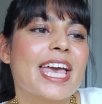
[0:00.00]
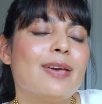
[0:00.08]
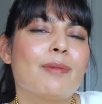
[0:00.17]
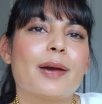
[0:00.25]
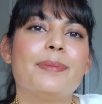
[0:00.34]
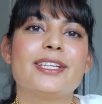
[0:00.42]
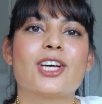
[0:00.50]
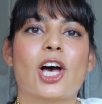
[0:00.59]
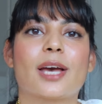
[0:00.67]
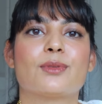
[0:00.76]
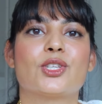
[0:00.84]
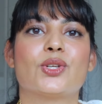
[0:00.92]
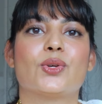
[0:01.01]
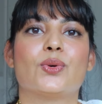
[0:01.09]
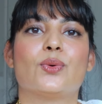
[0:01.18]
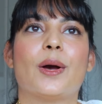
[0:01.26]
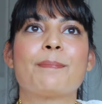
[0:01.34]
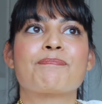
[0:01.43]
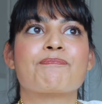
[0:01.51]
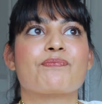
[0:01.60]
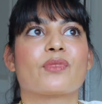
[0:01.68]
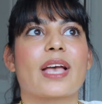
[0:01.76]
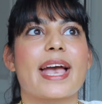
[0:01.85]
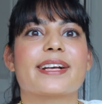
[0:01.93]
it might be time to
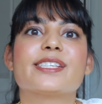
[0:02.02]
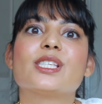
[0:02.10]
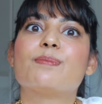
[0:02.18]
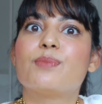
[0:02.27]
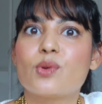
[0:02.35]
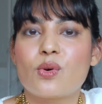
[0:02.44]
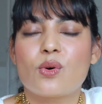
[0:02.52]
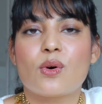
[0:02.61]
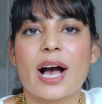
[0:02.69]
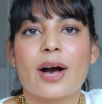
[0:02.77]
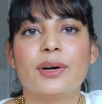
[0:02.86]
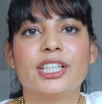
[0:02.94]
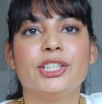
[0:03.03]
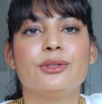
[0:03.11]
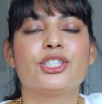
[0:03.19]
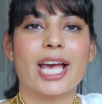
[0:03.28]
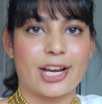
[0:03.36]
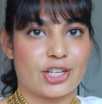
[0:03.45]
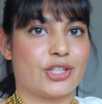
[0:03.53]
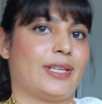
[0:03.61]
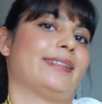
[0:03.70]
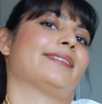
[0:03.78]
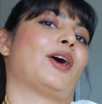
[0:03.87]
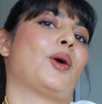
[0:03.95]
explore how can you change
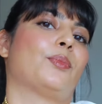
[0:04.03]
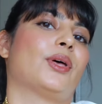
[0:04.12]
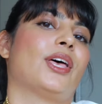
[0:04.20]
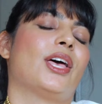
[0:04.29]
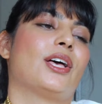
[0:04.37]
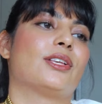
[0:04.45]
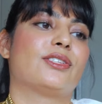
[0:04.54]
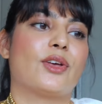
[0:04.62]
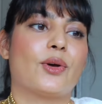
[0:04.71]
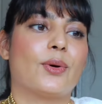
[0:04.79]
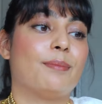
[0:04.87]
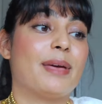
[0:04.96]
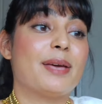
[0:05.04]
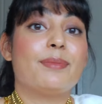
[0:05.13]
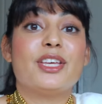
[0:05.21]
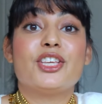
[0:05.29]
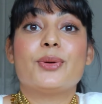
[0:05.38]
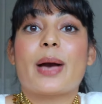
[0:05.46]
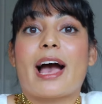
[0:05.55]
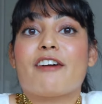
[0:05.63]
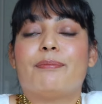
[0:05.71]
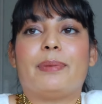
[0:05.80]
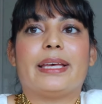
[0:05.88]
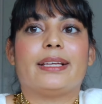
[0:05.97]
things up. So, maybe you
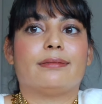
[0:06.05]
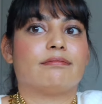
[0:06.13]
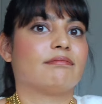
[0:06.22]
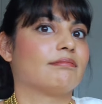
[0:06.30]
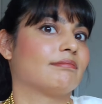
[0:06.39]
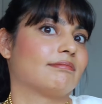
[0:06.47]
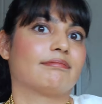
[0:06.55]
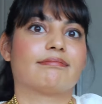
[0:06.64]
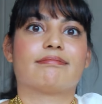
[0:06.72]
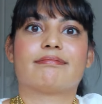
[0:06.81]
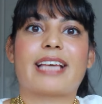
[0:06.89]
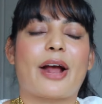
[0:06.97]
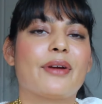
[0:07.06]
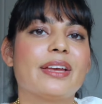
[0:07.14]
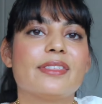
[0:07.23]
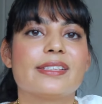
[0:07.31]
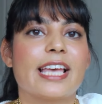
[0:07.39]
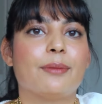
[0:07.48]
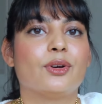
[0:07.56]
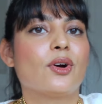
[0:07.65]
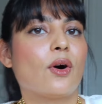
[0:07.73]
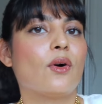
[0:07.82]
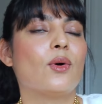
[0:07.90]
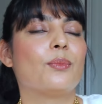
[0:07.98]
have been carrying the same
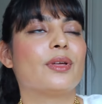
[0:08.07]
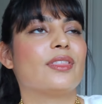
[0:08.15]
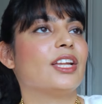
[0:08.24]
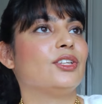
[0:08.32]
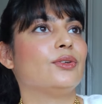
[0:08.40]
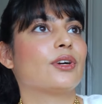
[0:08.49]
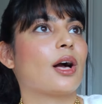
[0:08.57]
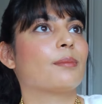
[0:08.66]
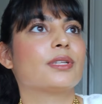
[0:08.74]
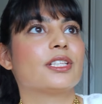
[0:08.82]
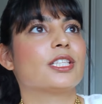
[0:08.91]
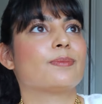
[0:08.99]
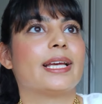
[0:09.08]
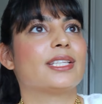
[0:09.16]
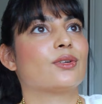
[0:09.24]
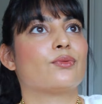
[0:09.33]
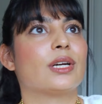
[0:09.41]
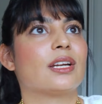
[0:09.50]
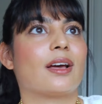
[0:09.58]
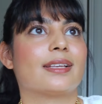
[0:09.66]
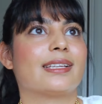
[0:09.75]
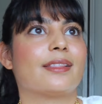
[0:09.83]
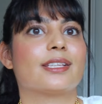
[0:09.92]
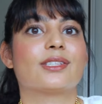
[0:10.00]
goal, but then you come to this place of
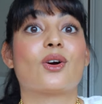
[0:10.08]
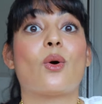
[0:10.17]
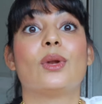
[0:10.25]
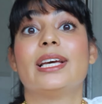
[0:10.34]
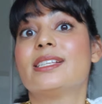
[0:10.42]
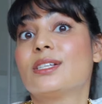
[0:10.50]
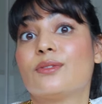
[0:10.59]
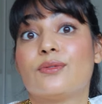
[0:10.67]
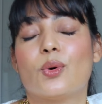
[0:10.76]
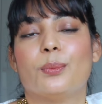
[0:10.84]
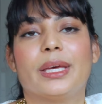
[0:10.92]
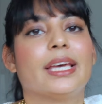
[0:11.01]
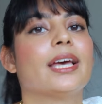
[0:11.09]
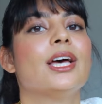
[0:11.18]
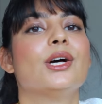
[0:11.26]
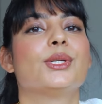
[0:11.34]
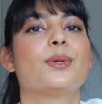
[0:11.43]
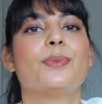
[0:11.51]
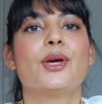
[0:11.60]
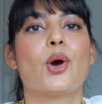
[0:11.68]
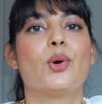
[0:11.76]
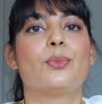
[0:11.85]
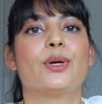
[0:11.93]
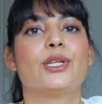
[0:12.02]
realizing this goal isn't for me. So be
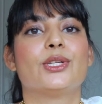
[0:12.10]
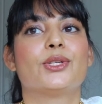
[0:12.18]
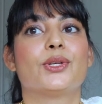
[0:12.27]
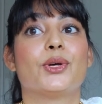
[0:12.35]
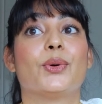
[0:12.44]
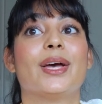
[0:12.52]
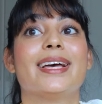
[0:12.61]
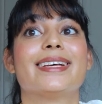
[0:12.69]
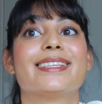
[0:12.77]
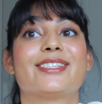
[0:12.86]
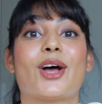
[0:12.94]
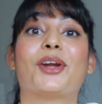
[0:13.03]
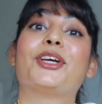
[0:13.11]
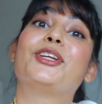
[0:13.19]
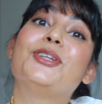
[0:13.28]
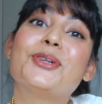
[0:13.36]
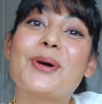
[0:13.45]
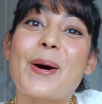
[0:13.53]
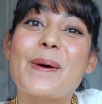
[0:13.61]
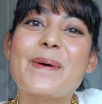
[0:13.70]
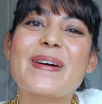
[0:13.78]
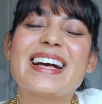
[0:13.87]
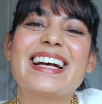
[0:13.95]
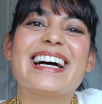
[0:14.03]
open to starting a new
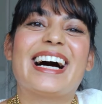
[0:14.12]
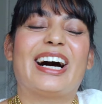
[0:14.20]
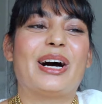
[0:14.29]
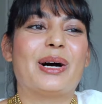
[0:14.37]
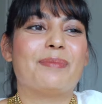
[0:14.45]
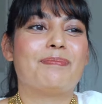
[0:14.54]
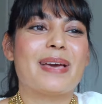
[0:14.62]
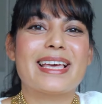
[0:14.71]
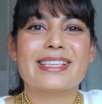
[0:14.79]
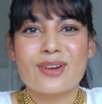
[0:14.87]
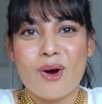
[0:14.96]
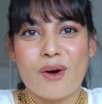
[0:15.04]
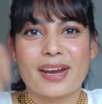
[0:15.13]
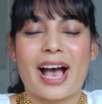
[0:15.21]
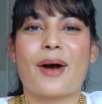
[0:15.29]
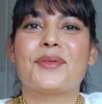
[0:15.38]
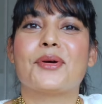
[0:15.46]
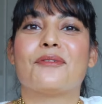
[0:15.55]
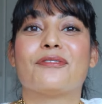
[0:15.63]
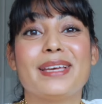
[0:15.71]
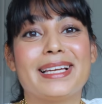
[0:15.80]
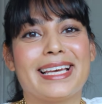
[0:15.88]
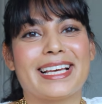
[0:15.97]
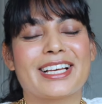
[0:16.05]
goal uh, based on how you're
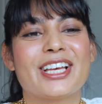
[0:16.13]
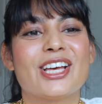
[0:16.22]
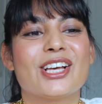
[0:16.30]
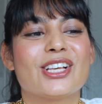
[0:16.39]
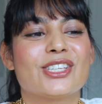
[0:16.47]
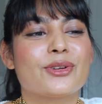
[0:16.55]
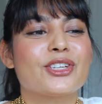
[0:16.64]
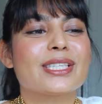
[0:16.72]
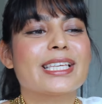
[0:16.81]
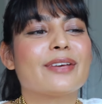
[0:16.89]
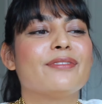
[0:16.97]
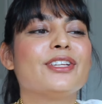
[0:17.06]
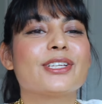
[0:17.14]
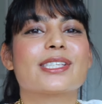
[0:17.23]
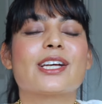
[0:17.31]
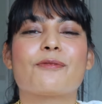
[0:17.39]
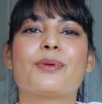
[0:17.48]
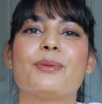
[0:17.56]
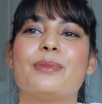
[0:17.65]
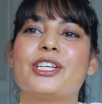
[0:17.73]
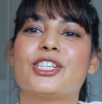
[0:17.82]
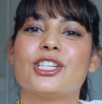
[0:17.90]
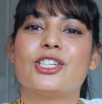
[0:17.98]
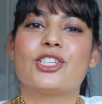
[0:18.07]
feeling. So just giving yourself
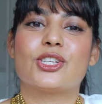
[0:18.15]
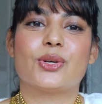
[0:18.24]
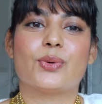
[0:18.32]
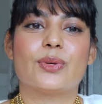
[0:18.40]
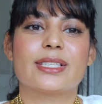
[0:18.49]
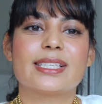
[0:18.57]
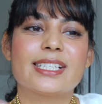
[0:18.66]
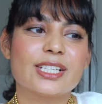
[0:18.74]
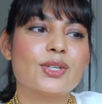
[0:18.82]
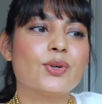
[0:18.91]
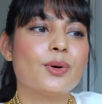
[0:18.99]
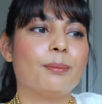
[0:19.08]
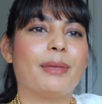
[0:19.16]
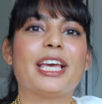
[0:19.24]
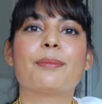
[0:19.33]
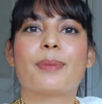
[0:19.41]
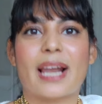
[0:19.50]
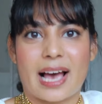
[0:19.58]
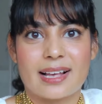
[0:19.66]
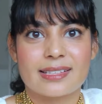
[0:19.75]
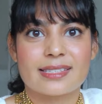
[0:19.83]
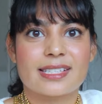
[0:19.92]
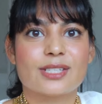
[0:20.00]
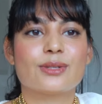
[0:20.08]
permission to still make
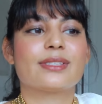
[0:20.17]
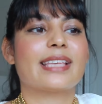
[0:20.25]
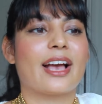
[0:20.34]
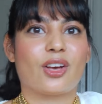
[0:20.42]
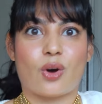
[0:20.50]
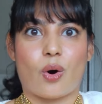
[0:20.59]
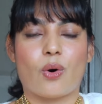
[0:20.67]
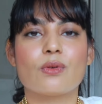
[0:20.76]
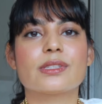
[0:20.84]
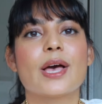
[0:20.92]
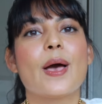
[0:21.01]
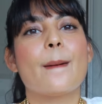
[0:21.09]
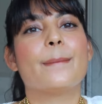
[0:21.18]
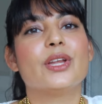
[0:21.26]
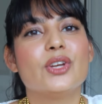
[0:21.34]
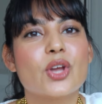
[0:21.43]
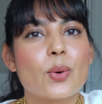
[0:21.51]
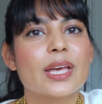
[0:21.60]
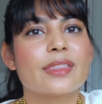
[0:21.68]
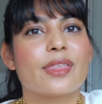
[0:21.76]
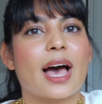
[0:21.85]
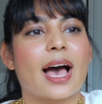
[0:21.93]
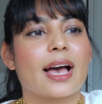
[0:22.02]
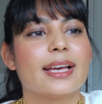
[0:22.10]
plans, still set goals, but knowing
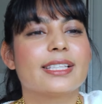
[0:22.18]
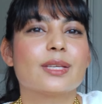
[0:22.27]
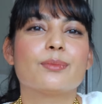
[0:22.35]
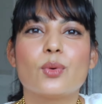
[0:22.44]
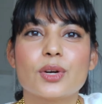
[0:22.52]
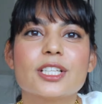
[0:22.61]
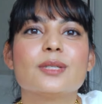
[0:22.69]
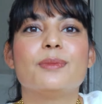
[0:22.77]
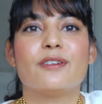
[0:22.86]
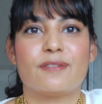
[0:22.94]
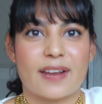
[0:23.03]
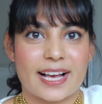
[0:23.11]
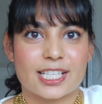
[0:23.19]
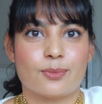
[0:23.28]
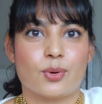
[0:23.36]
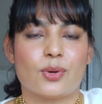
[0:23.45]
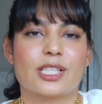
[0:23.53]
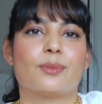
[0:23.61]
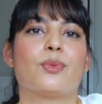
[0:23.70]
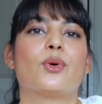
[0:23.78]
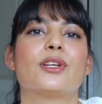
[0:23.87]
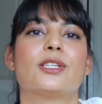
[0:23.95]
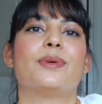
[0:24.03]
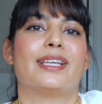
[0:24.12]
that it's important to be flexible, it's
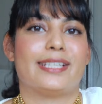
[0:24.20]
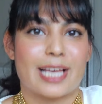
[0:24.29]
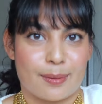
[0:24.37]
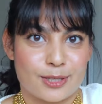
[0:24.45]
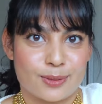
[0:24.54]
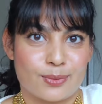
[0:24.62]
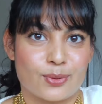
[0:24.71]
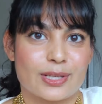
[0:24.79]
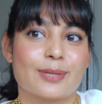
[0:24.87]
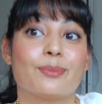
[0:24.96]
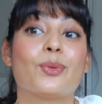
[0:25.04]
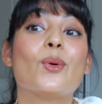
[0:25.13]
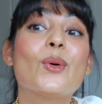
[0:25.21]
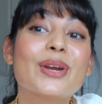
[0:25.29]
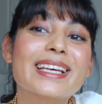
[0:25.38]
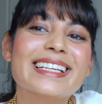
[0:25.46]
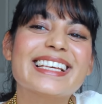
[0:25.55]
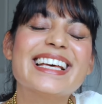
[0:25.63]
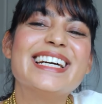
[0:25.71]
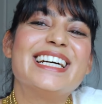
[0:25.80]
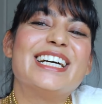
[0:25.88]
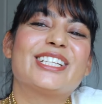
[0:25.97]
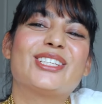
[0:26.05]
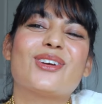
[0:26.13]
important to be adaptable, it's important
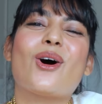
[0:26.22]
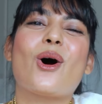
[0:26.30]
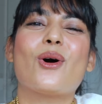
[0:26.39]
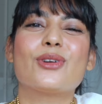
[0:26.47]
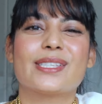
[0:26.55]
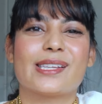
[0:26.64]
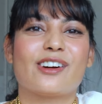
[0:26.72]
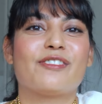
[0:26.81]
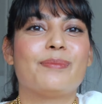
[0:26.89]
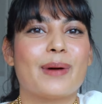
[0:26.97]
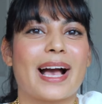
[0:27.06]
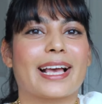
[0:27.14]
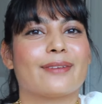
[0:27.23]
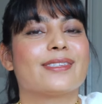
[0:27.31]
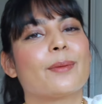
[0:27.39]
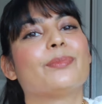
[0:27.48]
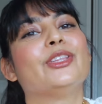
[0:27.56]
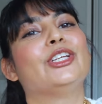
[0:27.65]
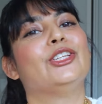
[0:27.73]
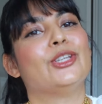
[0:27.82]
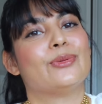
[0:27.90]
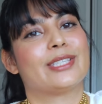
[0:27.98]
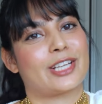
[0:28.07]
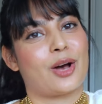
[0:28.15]
to not hold yourself back if something
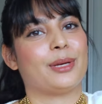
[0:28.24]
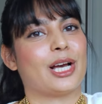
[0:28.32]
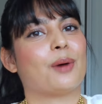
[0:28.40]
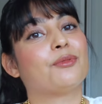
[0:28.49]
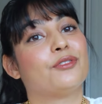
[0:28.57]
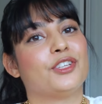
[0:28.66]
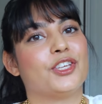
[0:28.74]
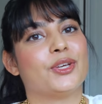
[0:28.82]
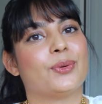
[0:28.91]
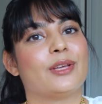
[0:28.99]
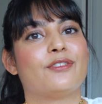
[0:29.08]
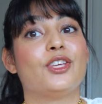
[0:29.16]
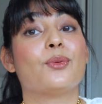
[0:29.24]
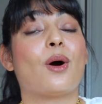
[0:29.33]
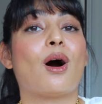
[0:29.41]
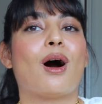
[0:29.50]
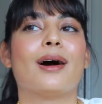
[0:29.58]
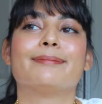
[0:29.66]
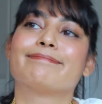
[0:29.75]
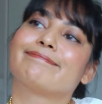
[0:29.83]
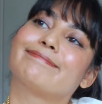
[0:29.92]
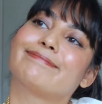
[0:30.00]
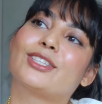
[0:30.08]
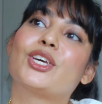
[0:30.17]
new is coming up for you, if you are
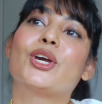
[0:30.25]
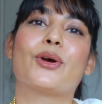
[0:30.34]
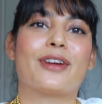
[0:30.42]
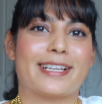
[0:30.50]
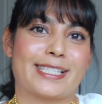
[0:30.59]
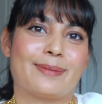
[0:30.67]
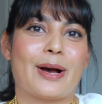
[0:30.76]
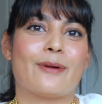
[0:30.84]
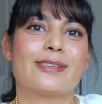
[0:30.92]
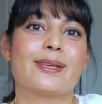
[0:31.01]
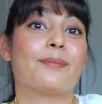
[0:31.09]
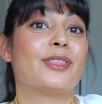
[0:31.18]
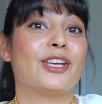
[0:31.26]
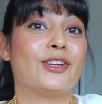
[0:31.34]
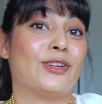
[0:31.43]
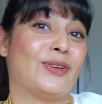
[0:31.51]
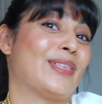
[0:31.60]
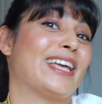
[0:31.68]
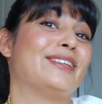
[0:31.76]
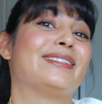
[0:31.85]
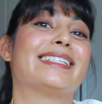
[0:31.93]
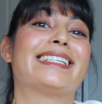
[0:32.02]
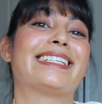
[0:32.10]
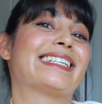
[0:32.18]
curious about something new that you
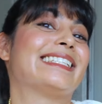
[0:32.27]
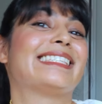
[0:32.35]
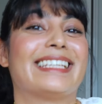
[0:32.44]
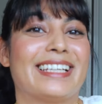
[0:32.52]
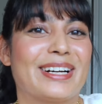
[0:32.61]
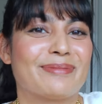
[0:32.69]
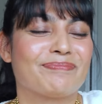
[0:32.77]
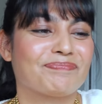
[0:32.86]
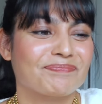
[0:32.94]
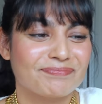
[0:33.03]
didn't consider.